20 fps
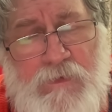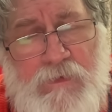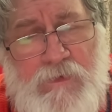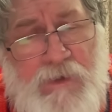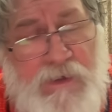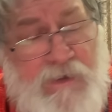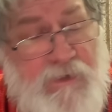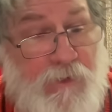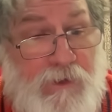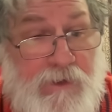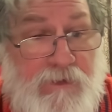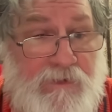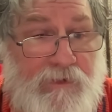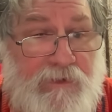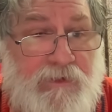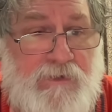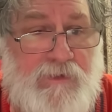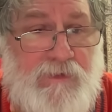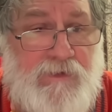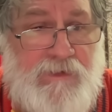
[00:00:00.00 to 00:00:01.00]
Anyway,
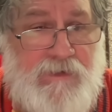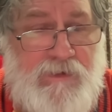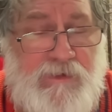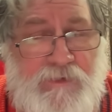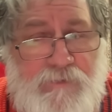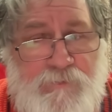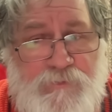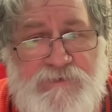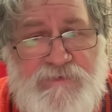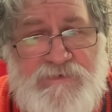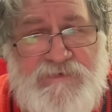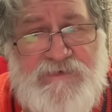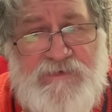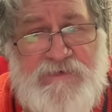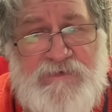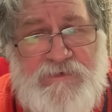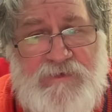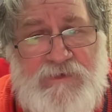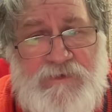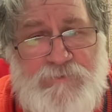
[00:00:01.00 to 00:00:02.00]
he was
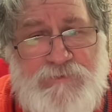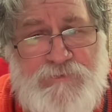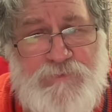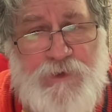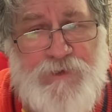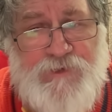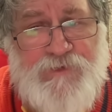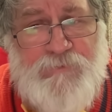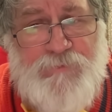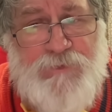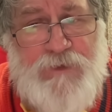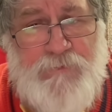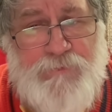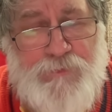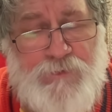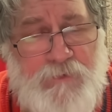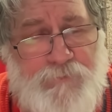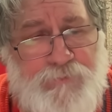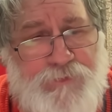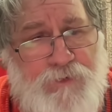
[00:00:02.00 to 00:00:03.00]
uh, he was one of the
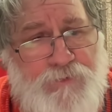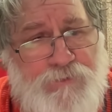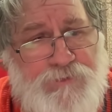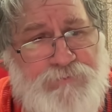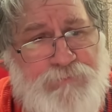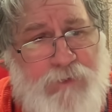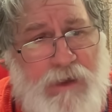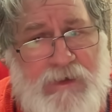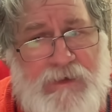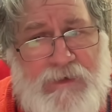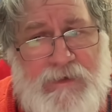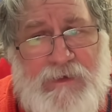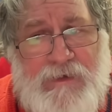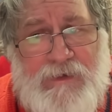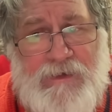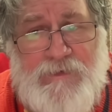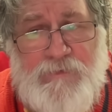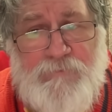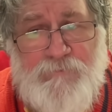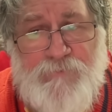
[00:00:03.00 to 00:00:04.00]
people approached by Alan